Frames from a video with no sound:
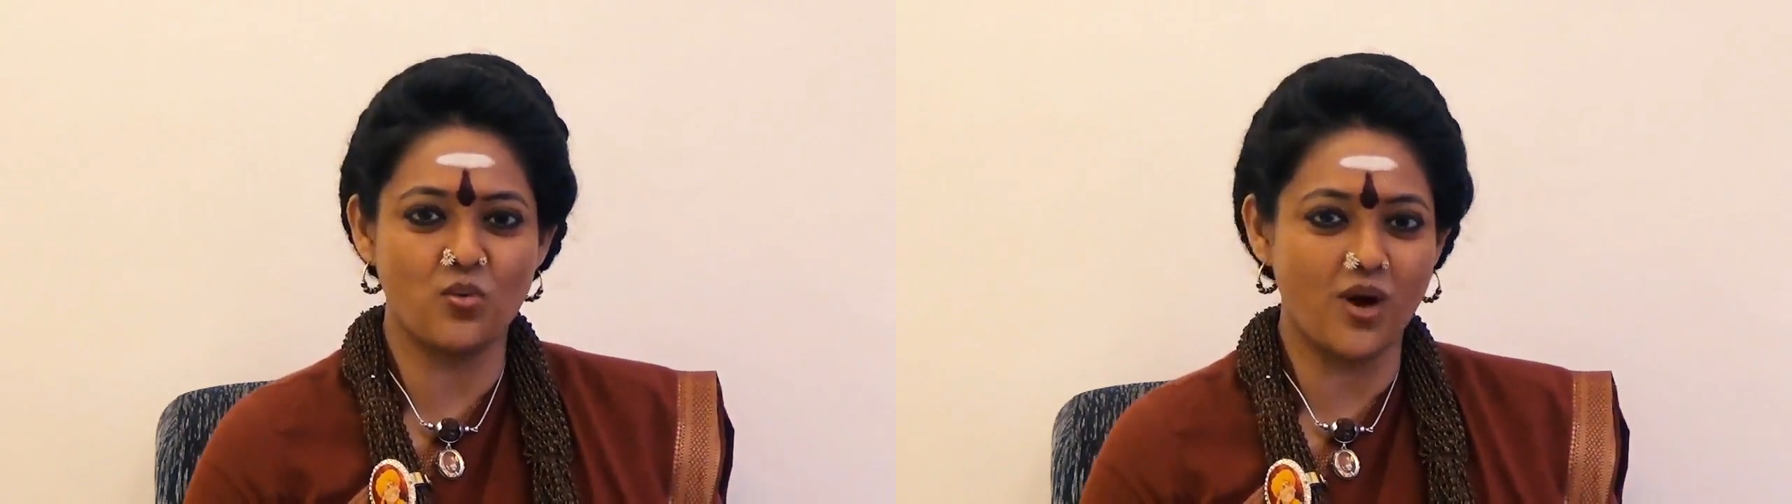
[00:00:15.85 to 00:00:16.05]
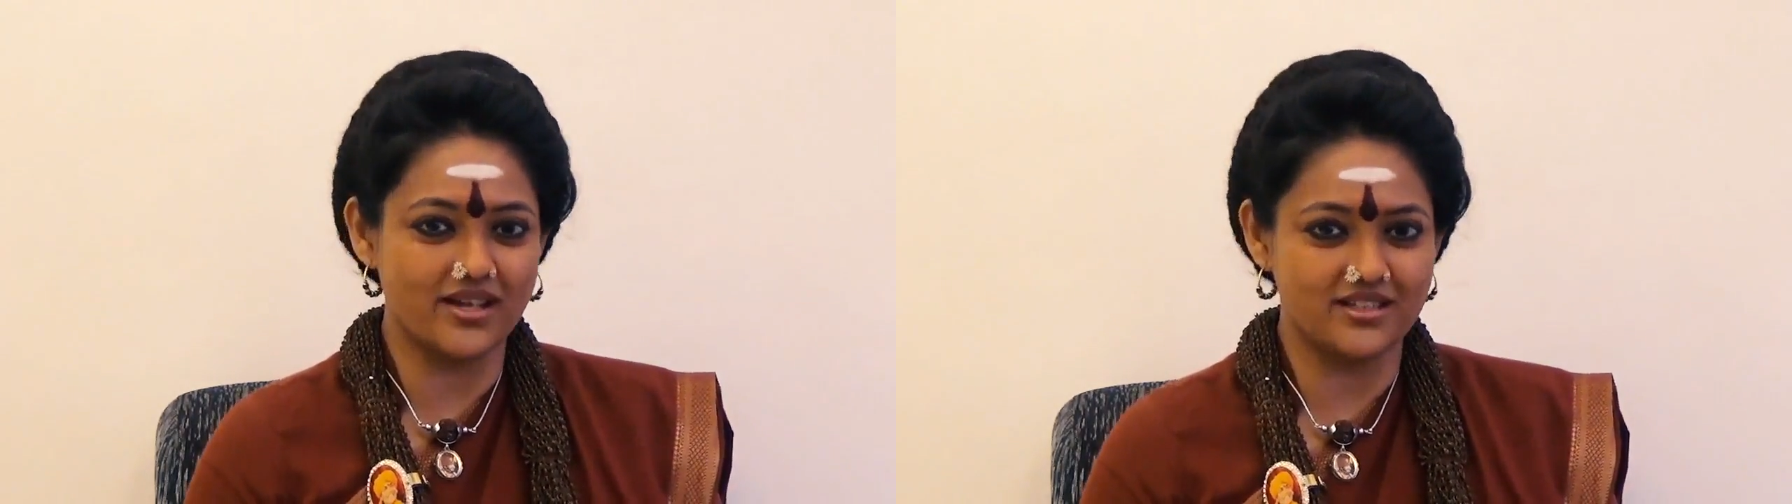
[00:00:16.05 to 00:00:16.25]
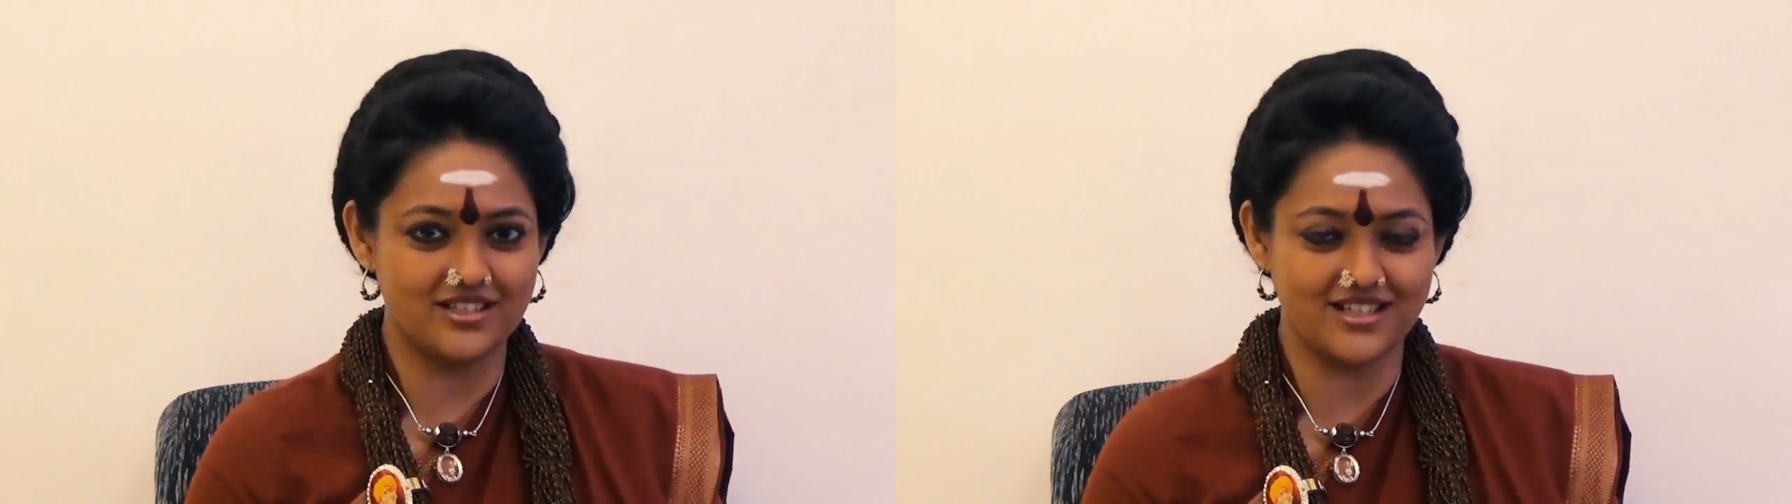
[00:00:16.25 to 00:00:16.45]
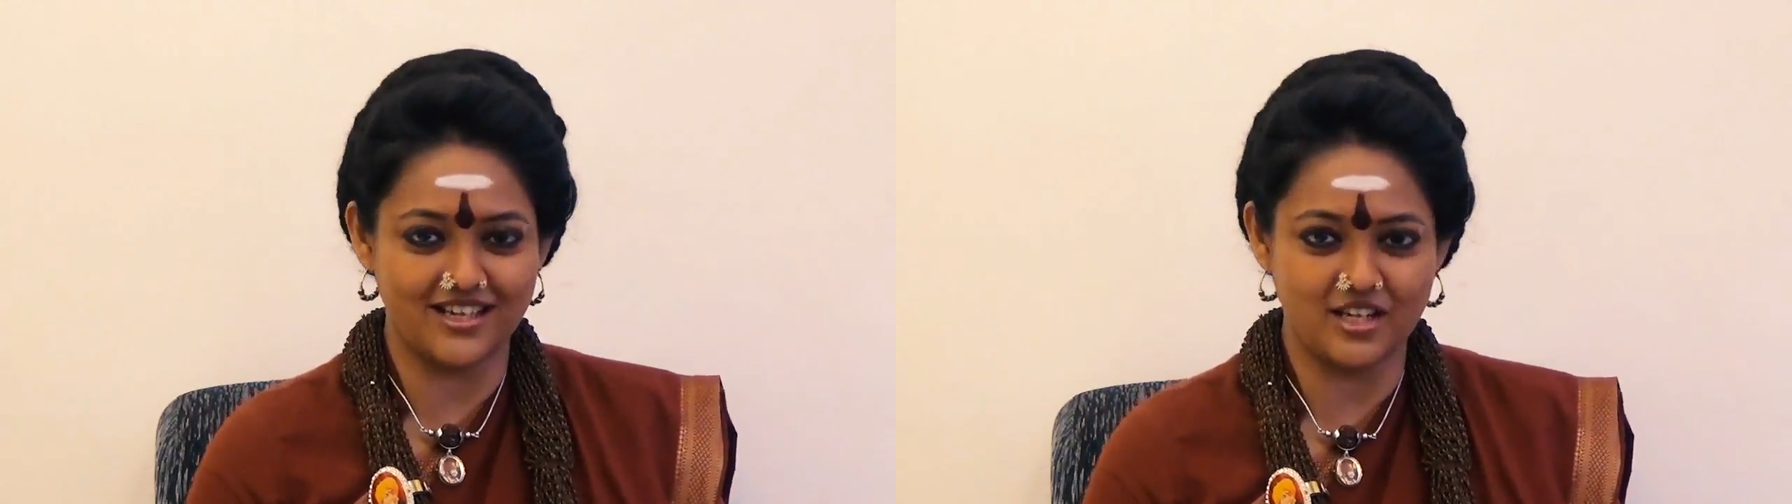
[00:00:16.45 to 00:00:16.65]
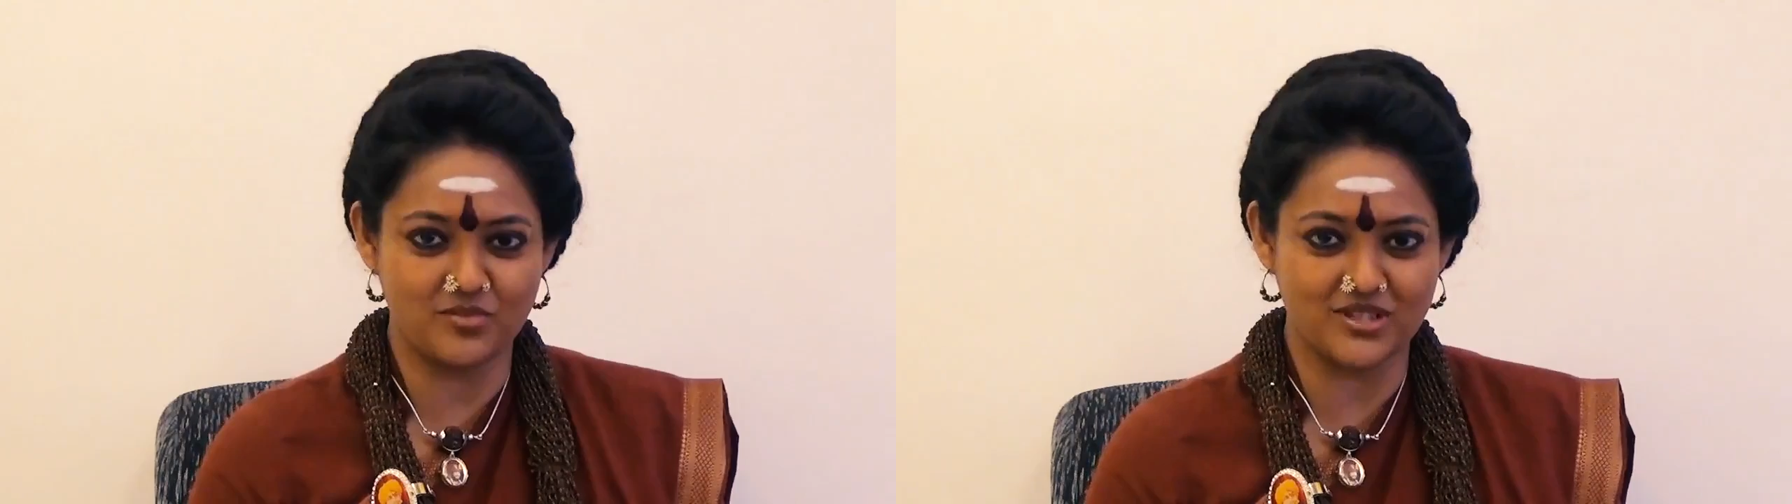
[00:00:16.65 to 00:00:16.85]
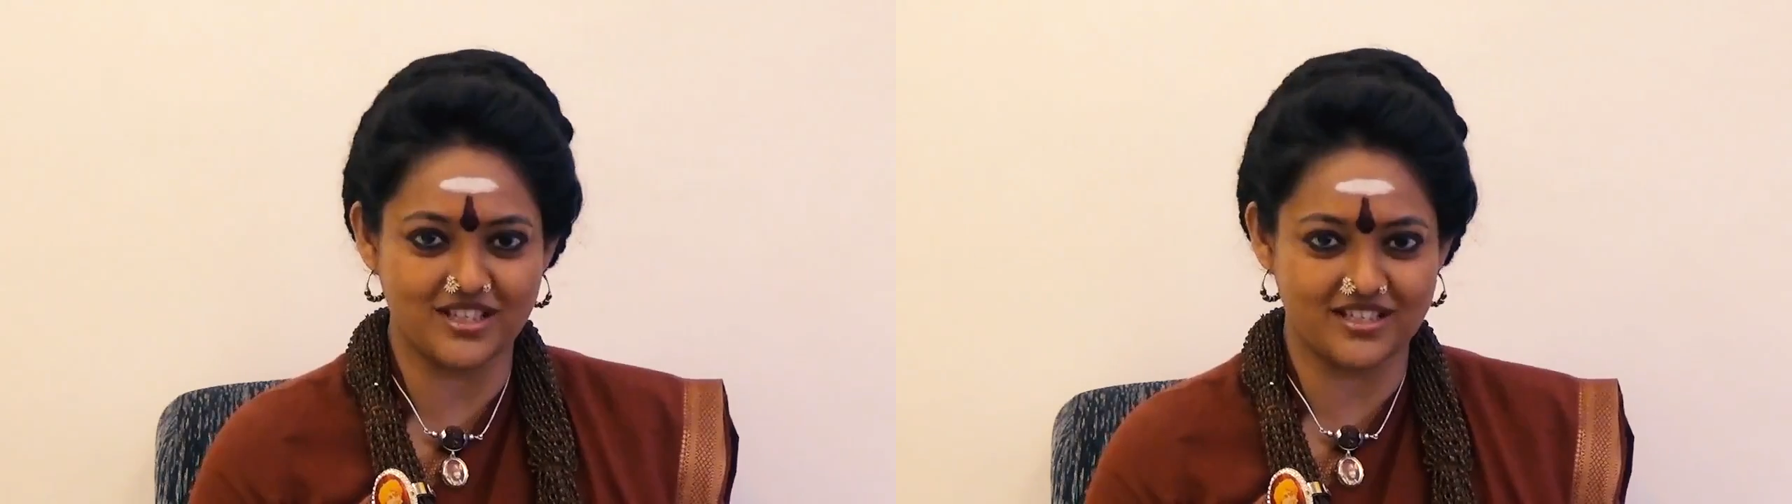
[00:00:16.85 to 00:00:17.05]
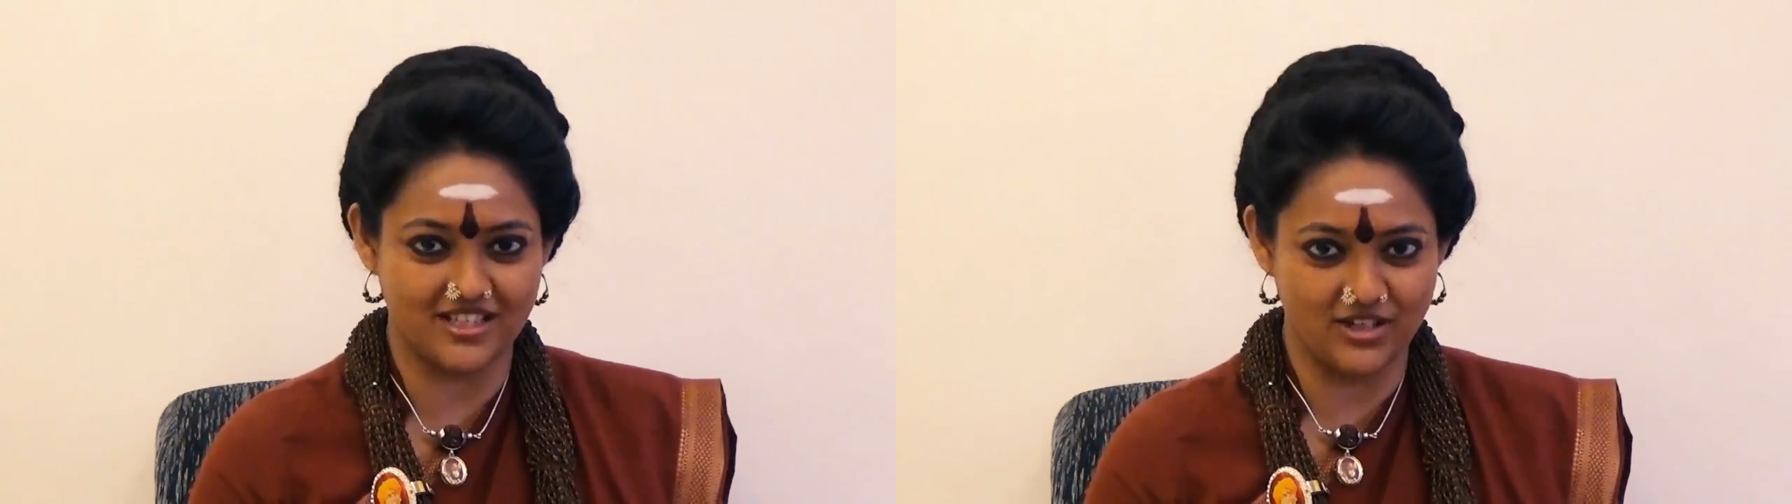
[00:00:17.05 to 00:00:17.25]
why did I name this as